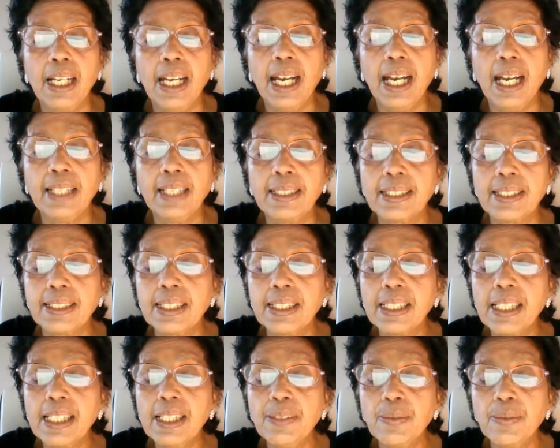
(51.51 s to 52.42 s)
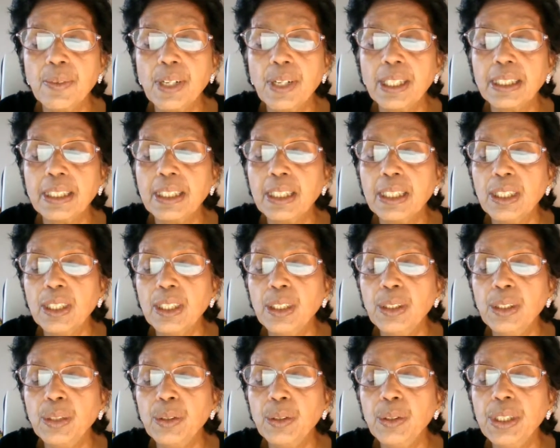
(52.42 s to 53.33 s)
And the second one,
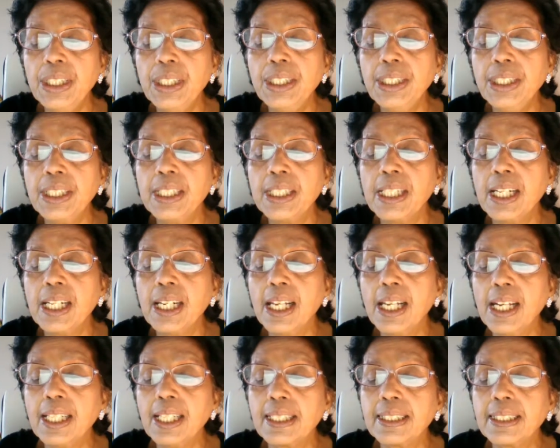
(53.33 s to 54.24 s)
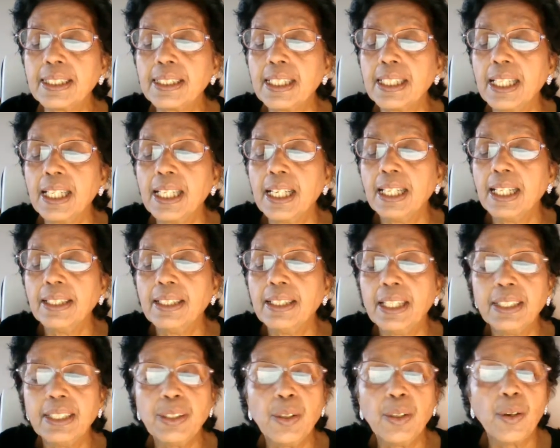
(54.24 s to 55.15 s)
you need to realize
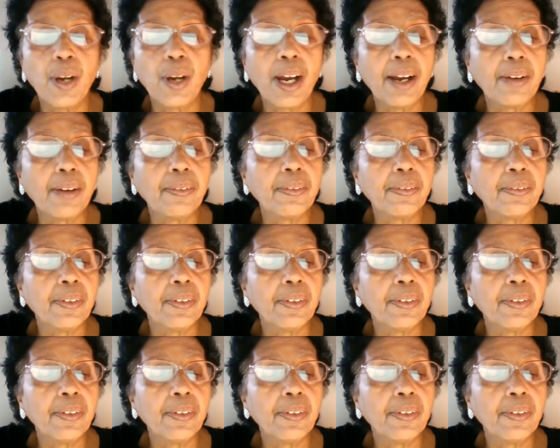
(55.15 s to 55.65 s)
that you have